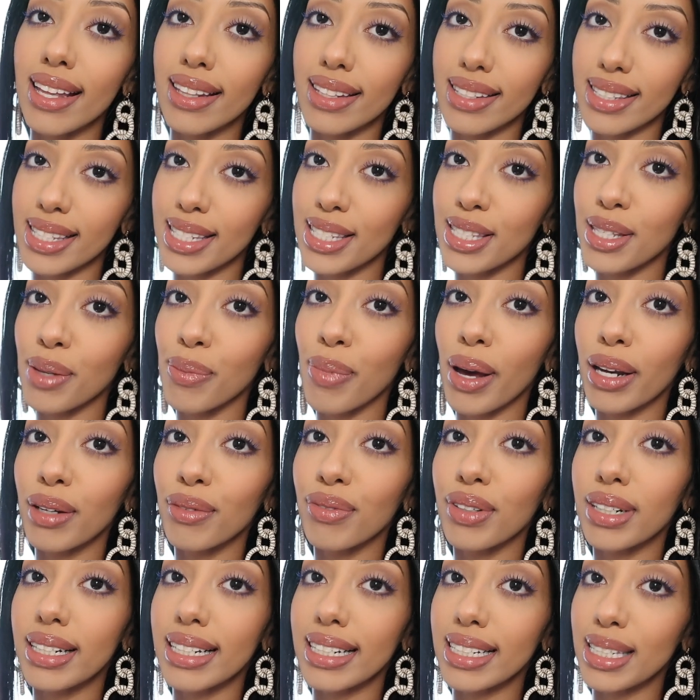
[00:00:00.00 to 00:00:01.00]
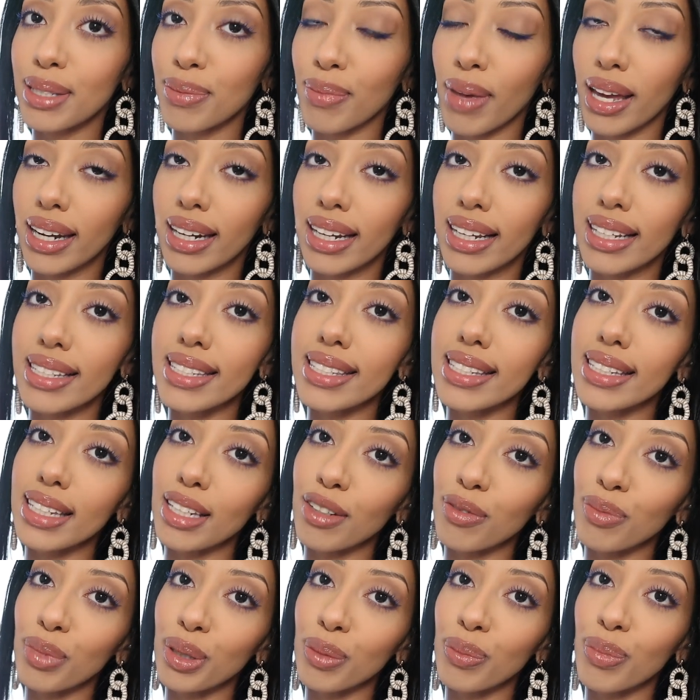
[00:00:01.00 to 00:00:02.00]
This is the Benefit Cosmetics
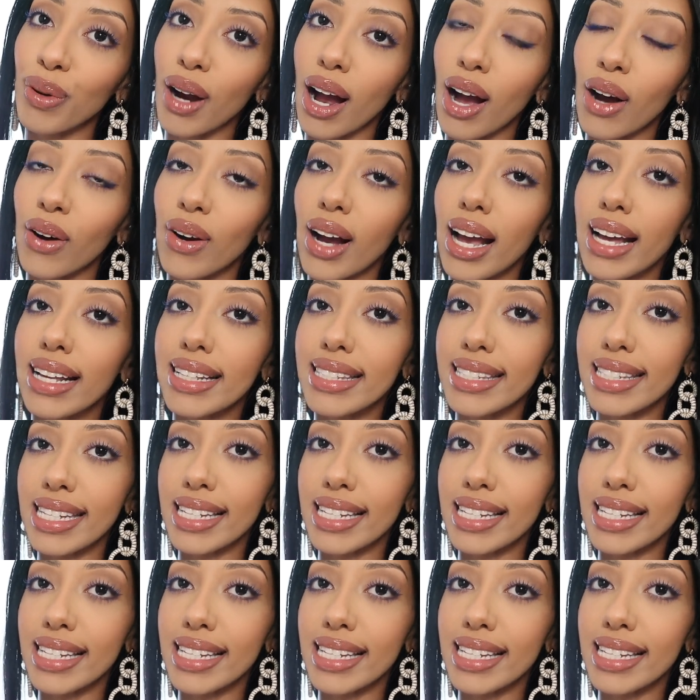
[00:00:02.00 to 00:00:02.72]
Give Me Brow and